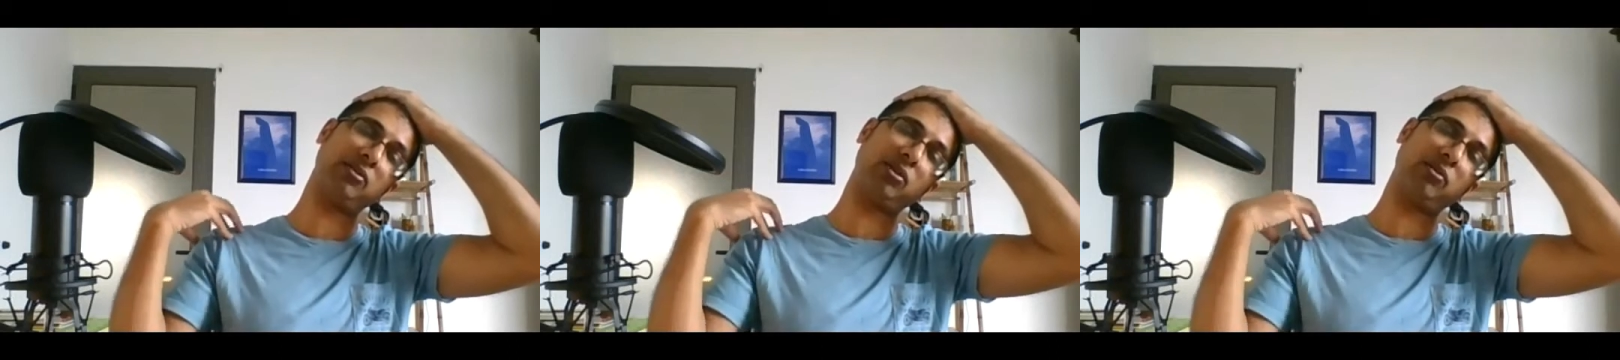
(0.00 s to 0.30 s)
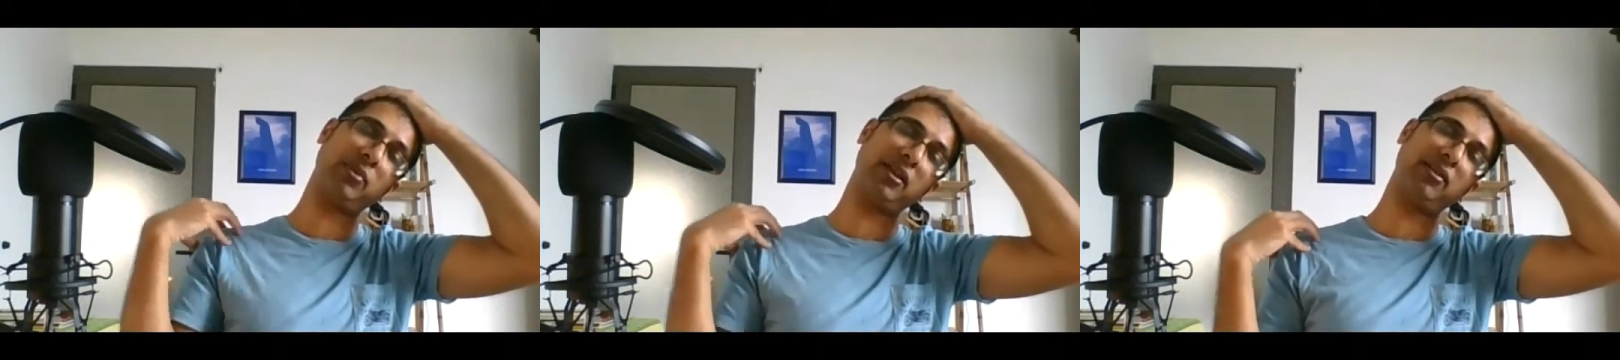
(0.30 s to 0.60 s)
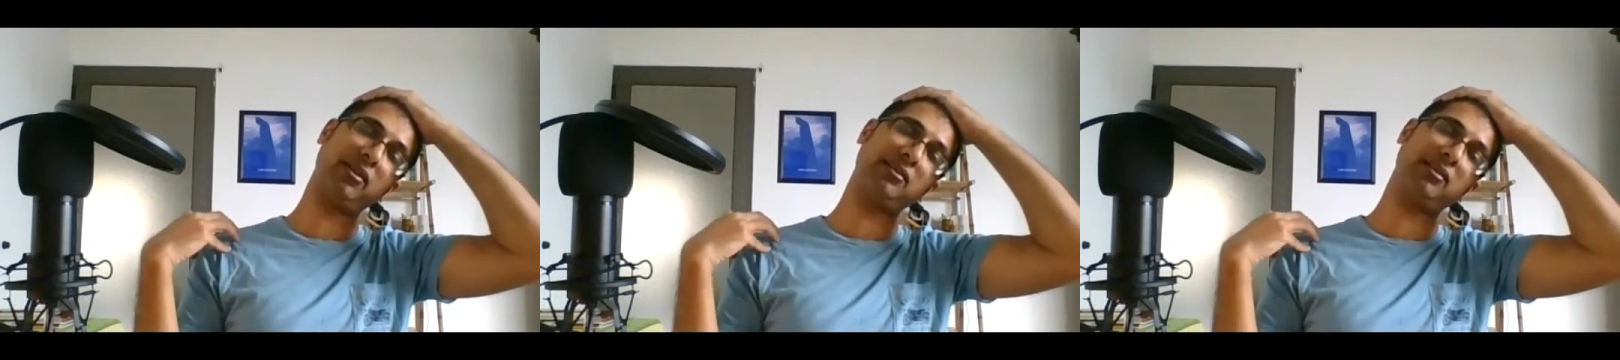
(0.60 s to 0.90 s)
So you
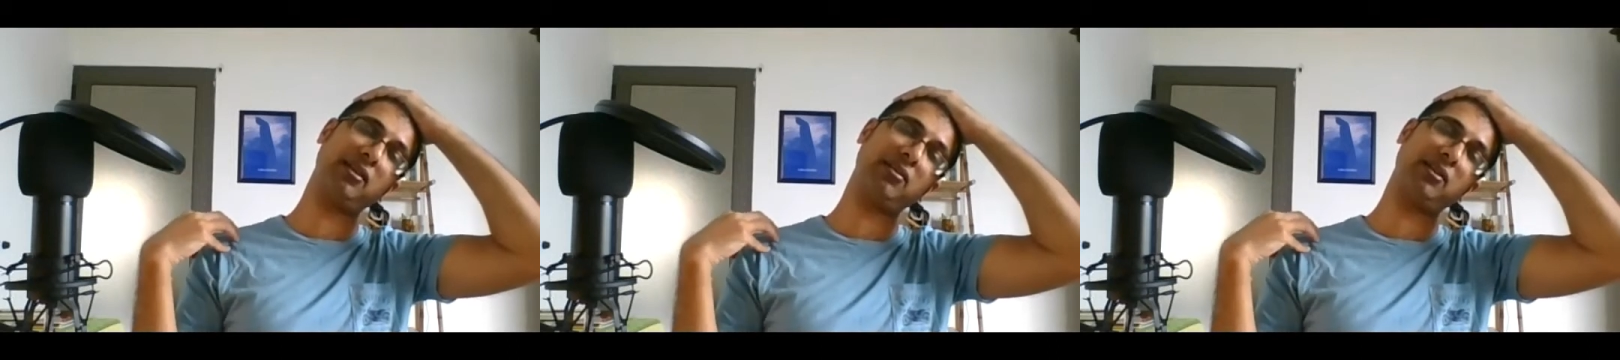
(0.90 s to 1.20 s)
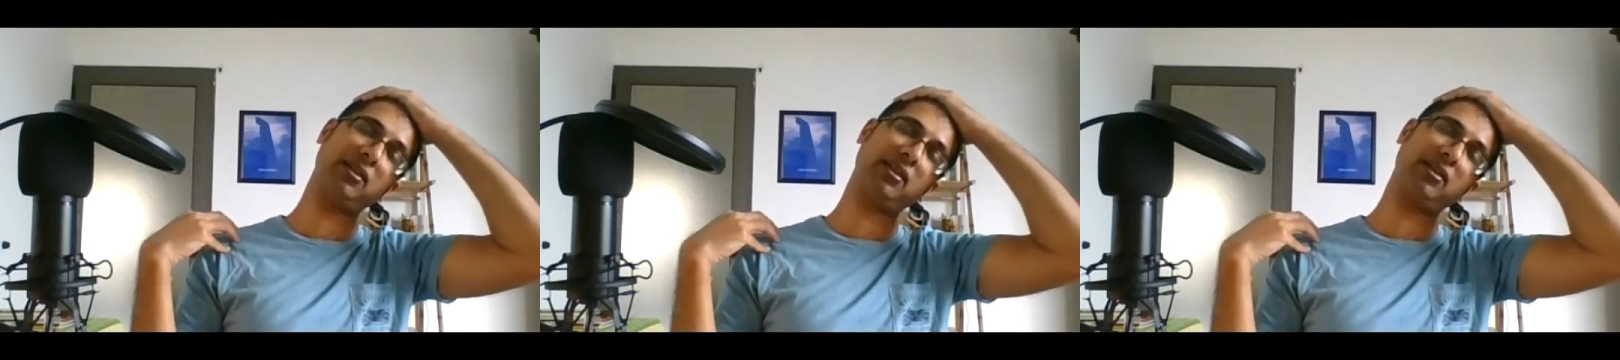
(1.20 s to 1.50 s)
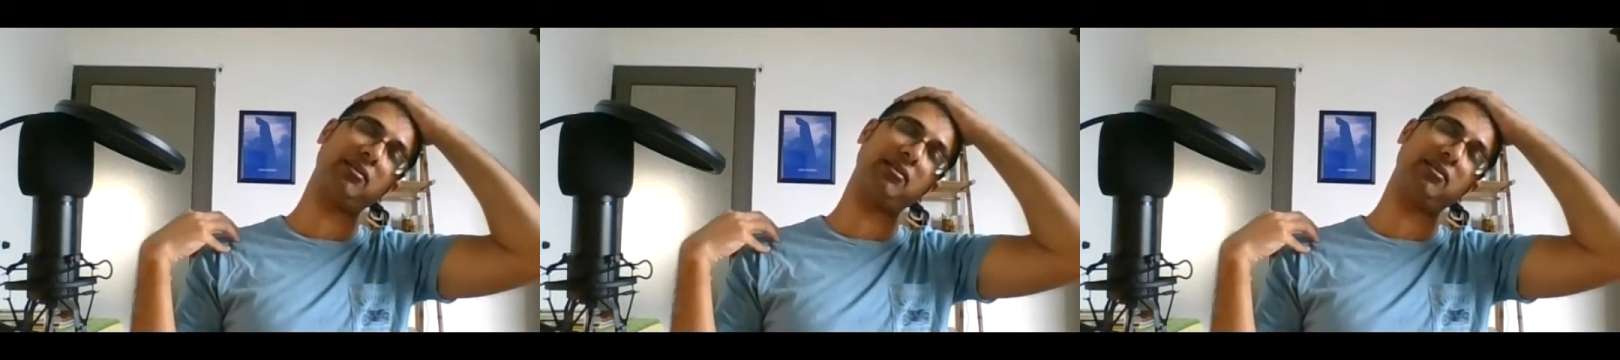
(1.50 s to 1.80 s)
bend this down, and
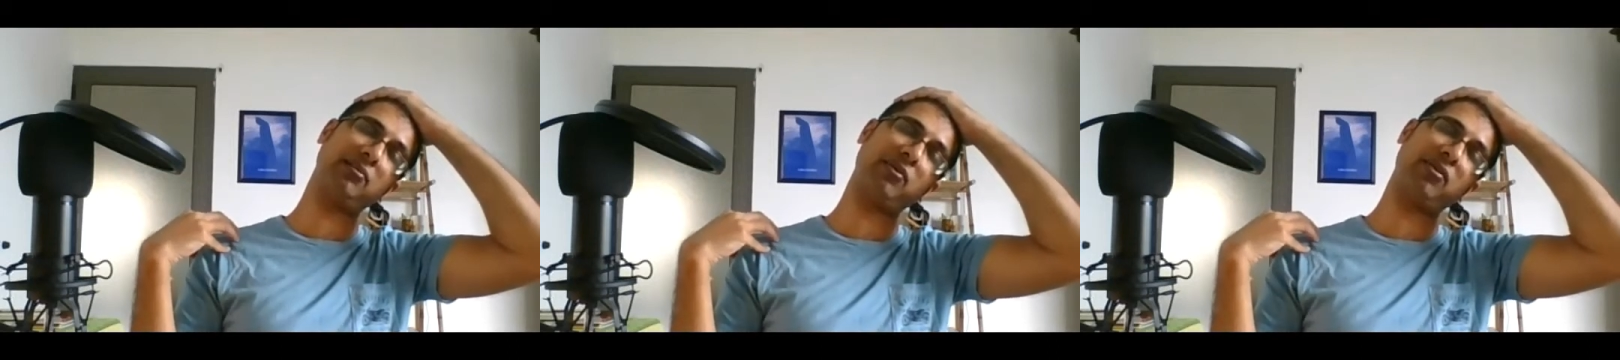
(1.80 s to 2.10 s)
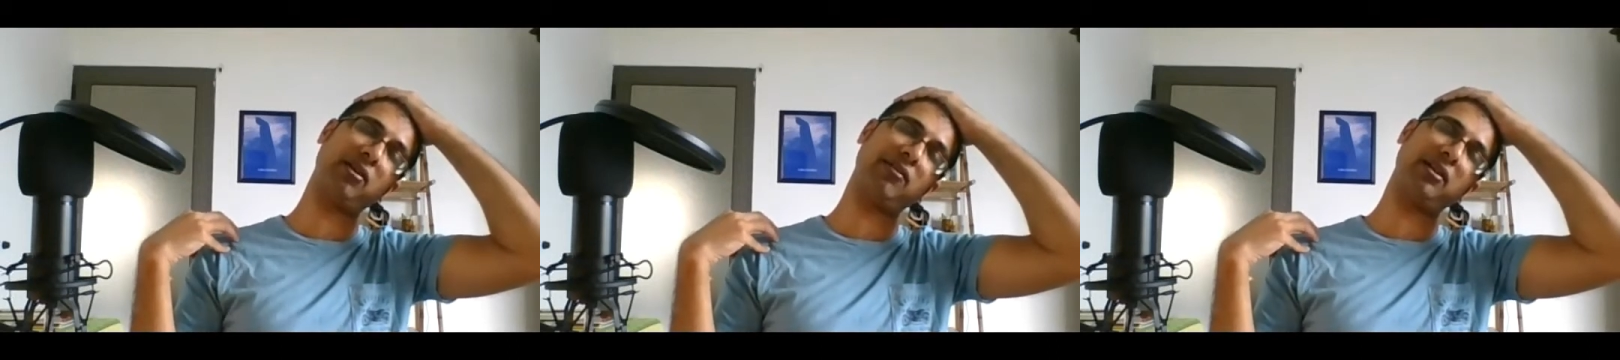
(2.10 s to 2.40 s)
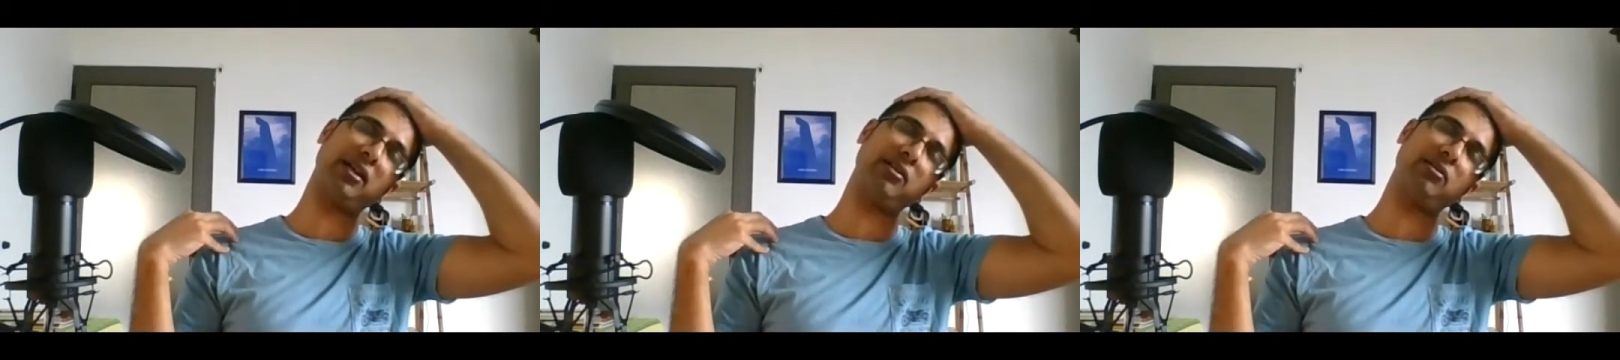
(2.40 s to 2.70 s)
then with the
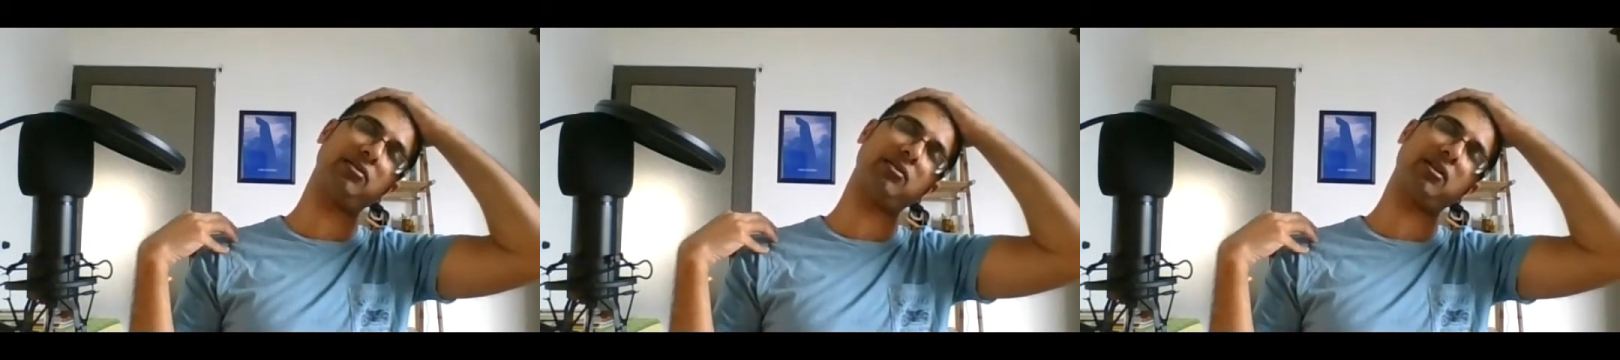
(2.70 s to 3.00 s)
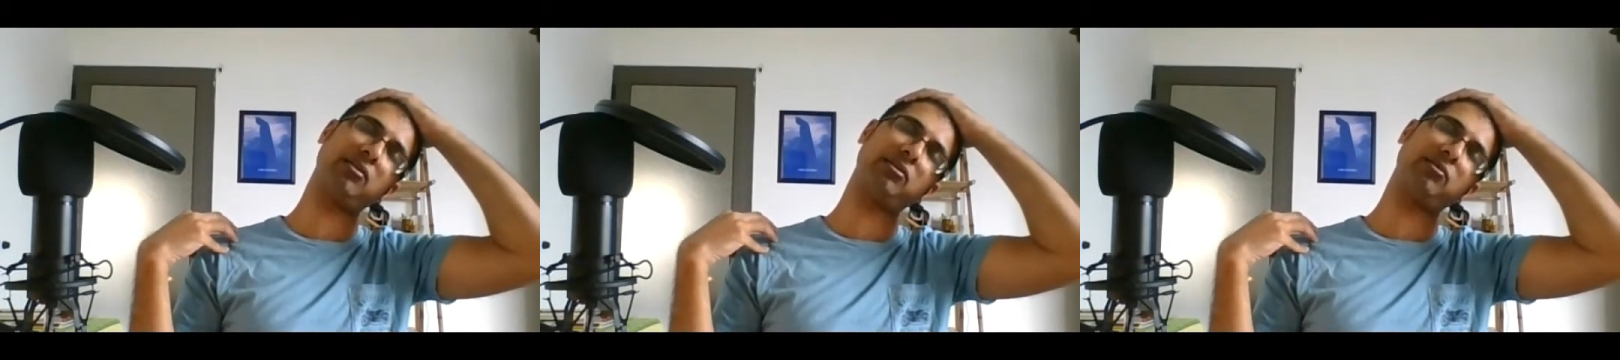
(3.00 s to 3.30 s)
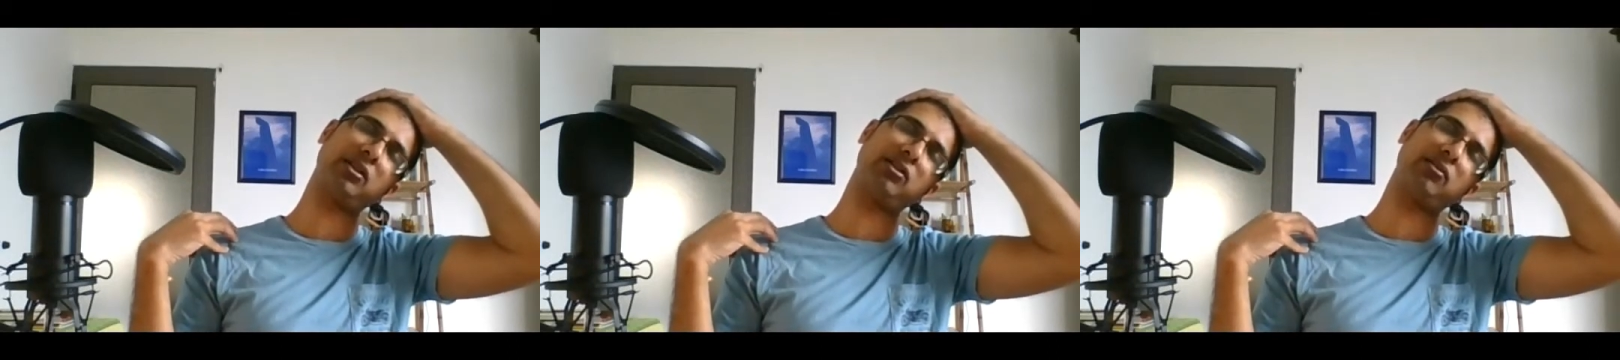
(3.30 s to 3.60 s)
other hand, you try to
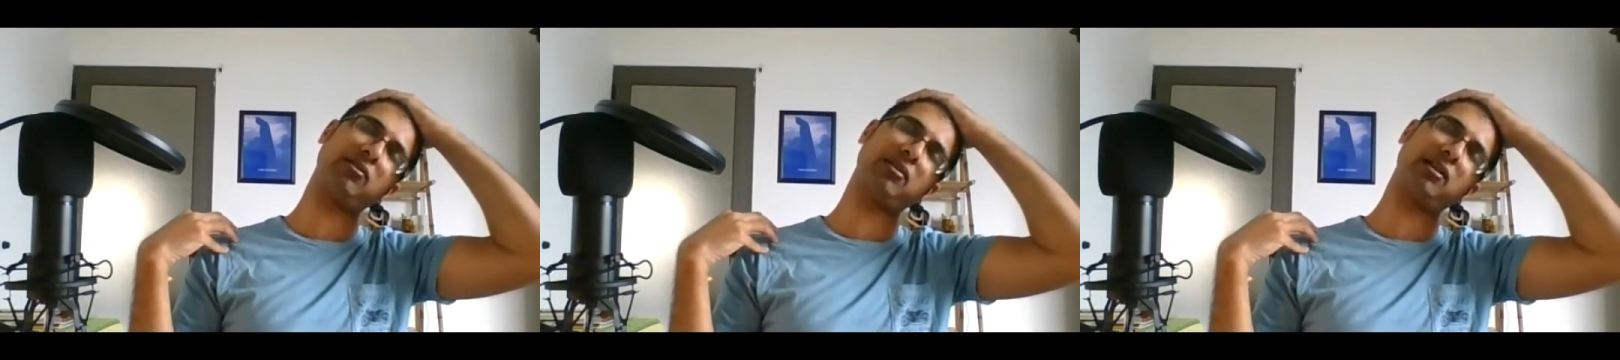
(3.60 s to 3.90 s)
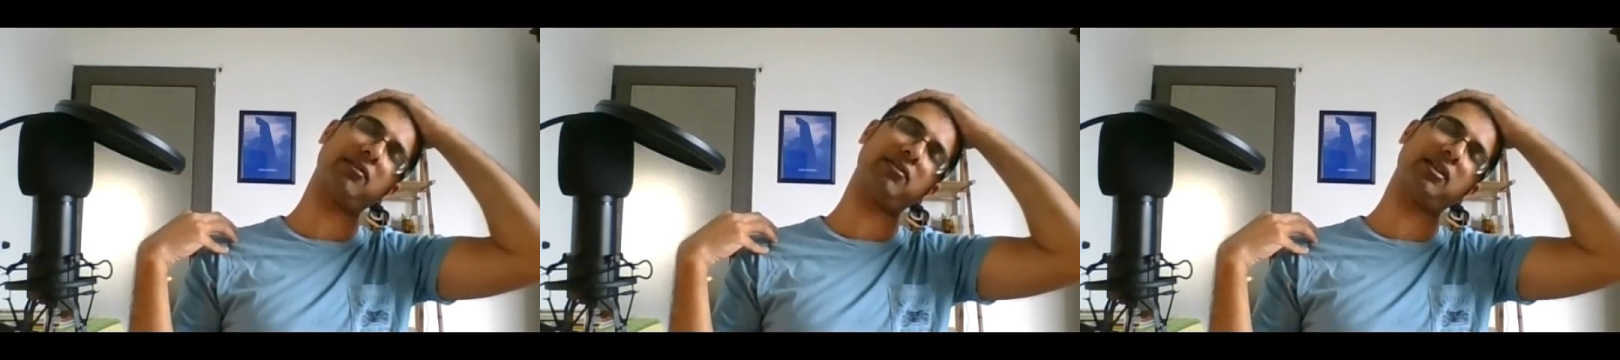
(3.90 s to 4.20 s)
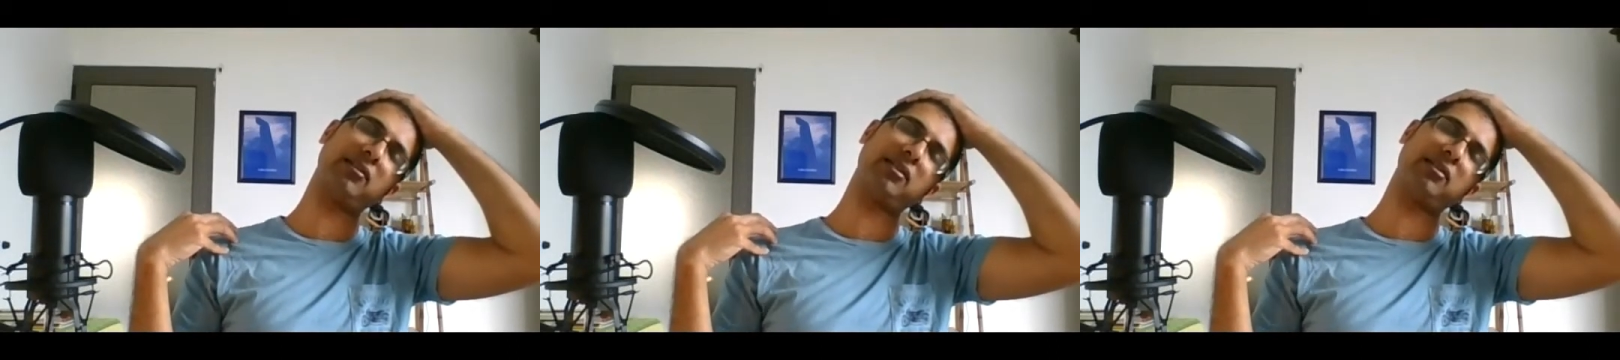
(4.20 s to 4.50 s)
stretch it to the left
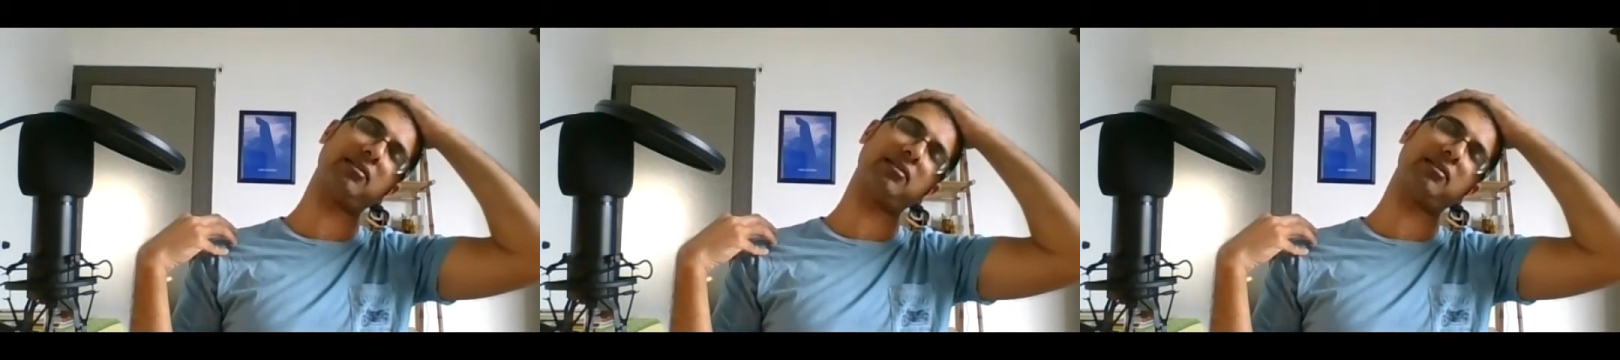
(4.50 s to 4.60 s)
like that.